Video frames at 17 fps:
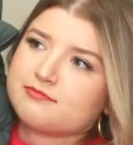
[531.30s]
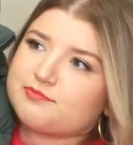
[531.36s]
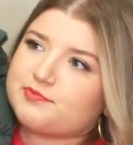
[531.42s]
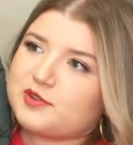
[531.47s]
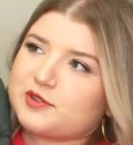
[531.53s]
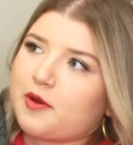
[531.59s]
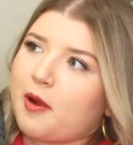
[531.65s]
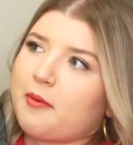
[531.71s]

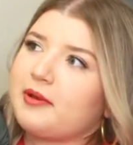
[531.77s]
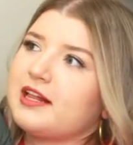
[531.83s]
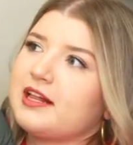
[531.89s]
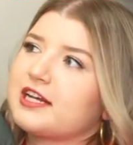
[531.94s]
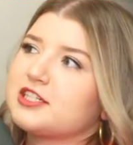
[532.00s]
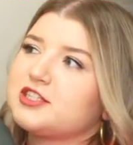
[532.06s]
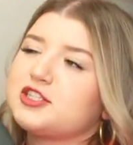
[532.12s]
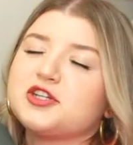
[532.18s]
there's probably
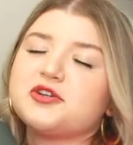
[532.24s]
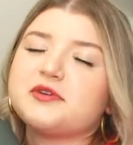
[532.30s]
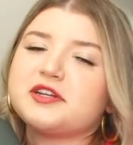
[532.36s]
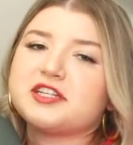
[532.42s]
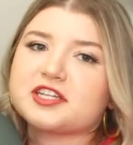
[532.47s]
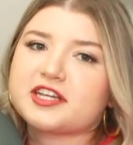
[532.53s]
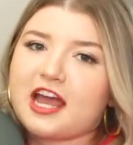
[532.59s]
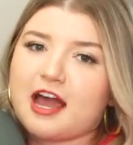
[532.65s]
like a two
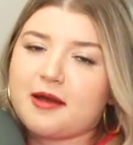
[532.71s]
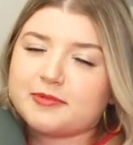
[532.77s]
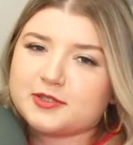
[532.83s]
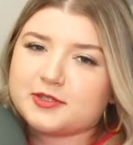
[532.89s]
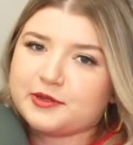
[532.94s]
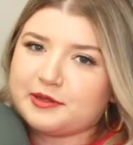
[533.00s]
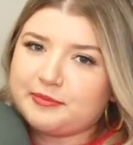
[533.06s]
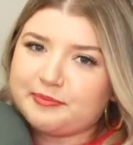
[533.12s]
inch gap
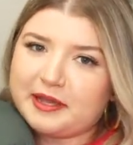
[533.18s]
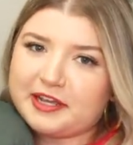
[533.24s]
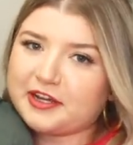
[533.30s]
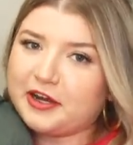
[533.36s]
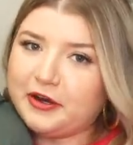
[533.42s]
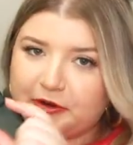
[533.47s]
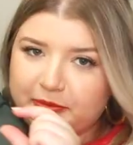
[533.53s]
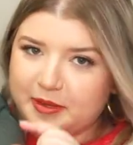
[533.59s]
between my
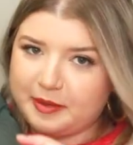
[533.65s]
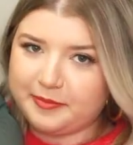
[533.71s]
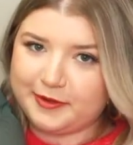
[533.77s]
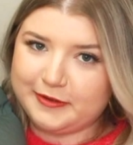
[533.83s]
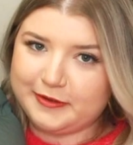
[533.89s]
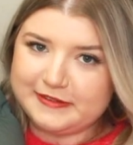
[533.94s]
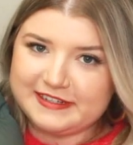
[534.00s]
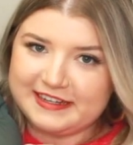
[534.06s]
coat and my
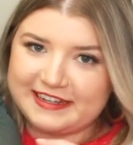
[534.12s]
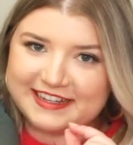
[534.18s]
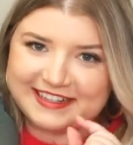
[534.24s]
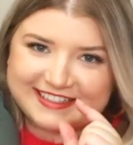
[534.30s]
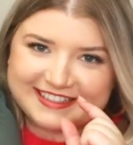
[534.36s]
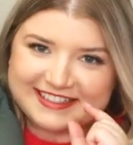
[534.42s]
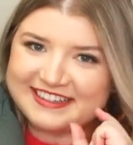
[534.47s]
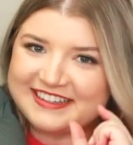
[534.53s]
boots. Like
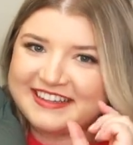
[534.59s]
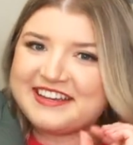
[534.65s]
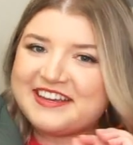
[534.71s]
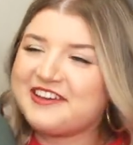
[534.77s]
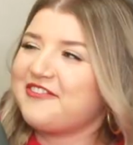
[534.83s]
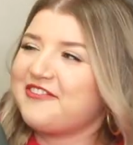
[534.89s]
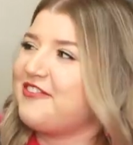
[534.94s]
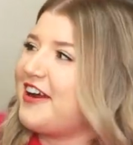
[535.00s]
it's
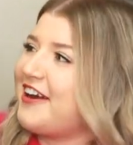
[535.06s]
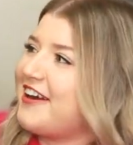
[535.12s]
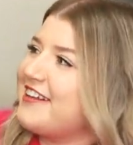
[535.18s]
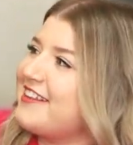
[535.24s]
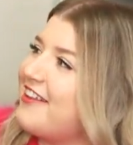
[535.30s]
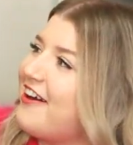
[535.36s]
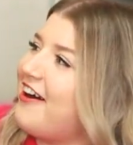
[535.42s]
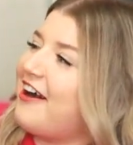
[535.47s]

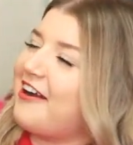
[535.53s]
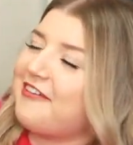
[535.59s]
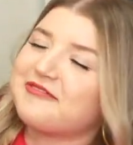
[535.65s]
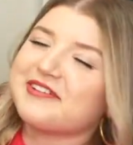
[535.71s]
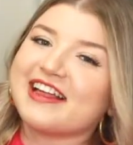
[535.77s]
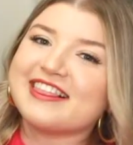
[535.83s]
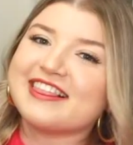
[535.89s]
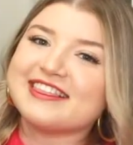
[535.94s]
very
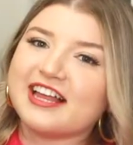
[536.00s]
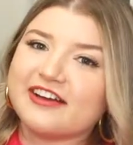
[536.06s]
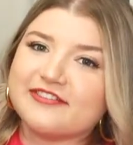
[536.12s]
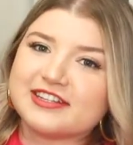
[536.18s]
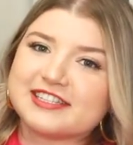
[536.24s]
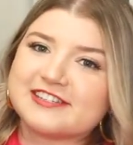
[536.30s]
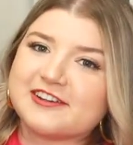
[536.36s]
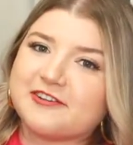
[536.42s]
long, but I
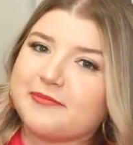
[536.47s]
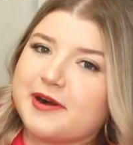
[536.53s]
love it so